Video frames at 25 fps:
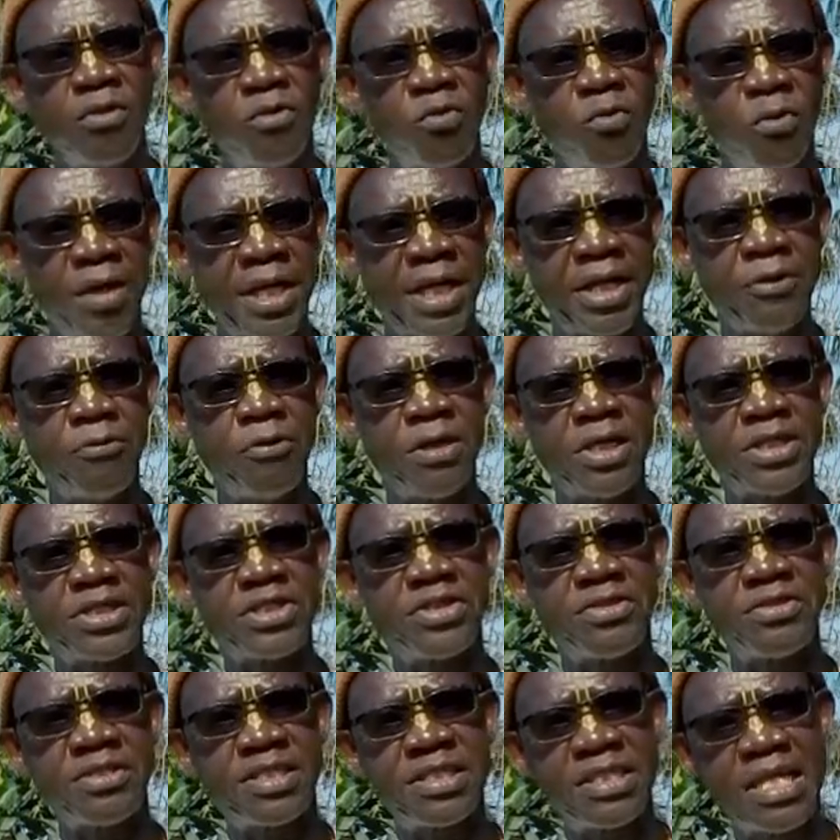when he was
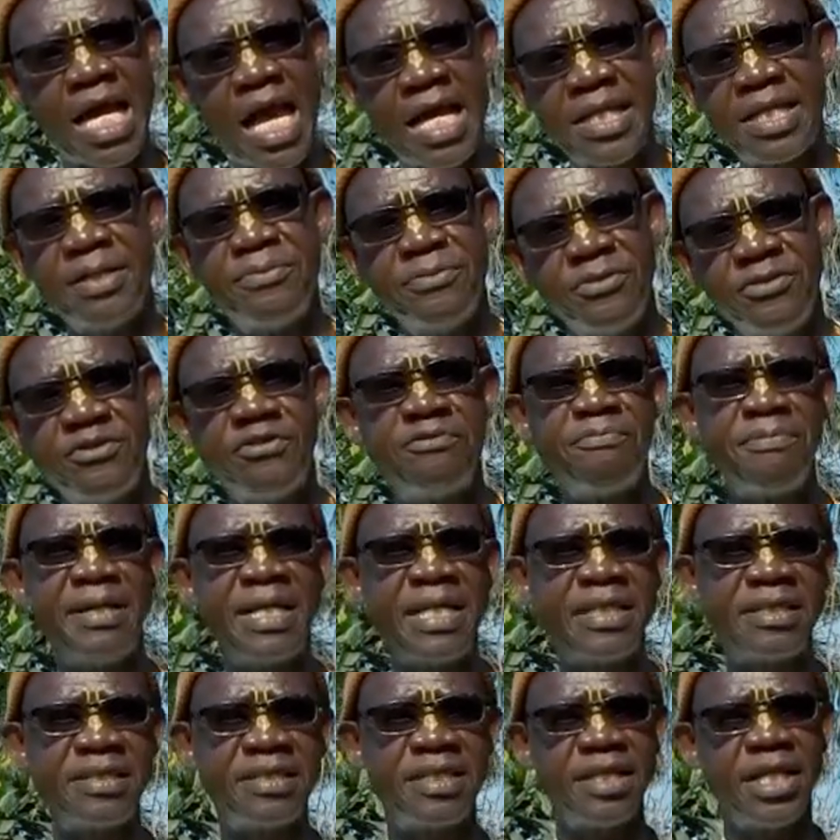to start the
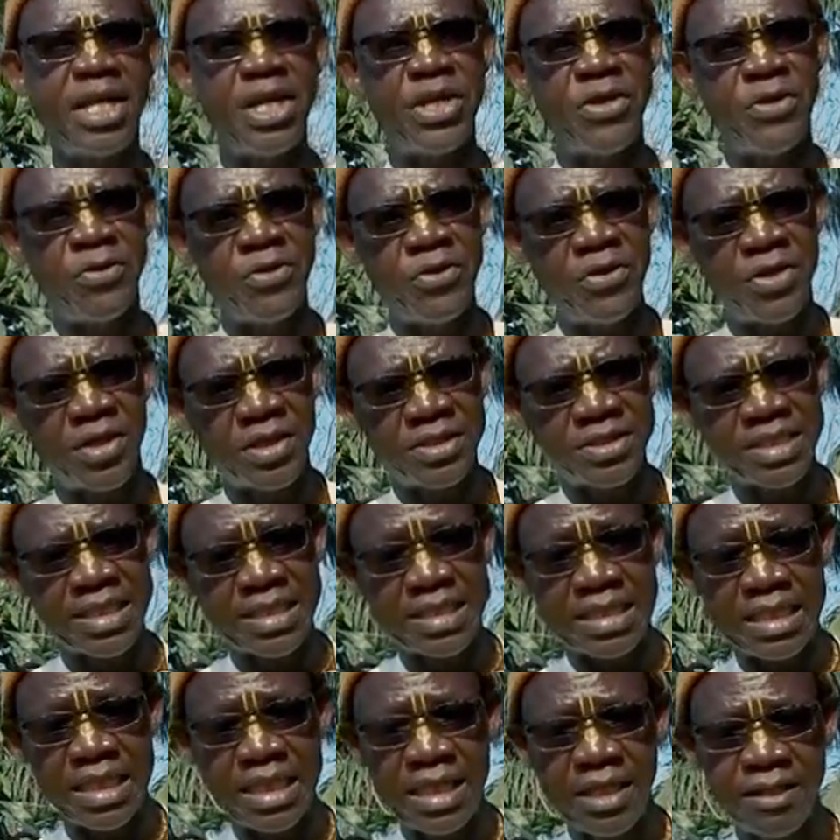movement in New York
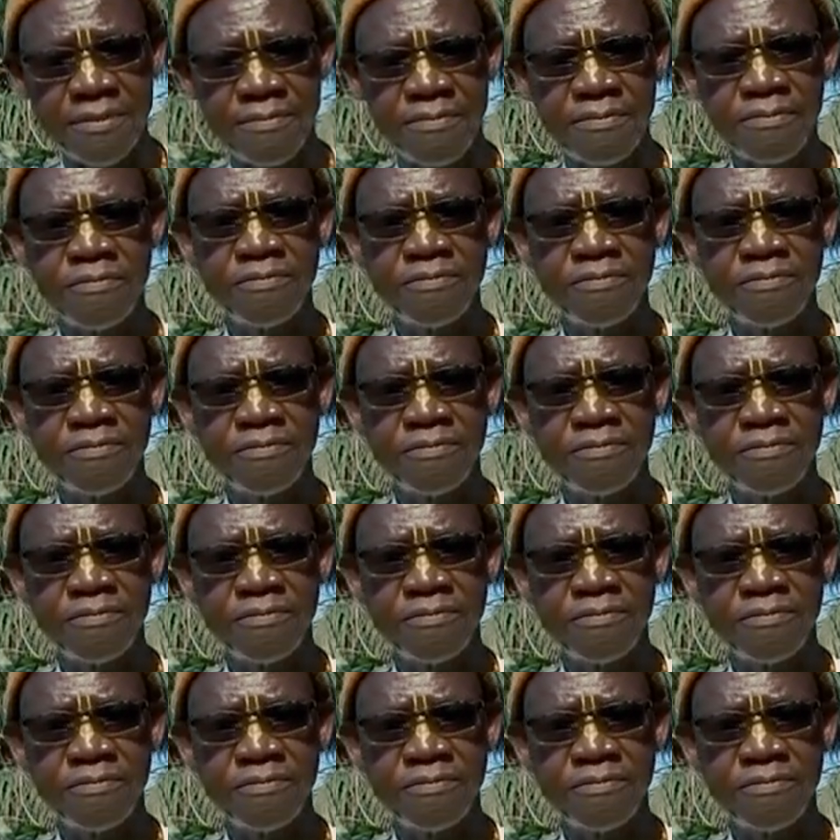City,